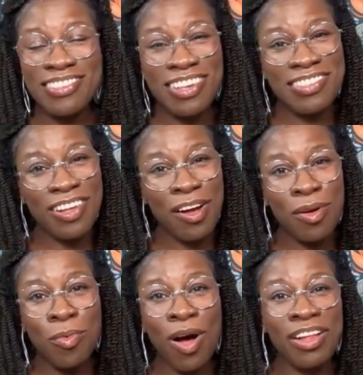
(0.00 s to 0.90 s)
just aren't
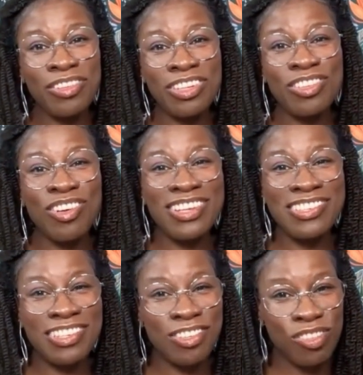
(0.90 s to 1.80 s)
watching
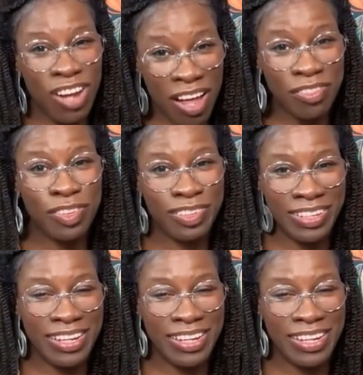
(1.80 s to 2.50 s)
Tracy travel.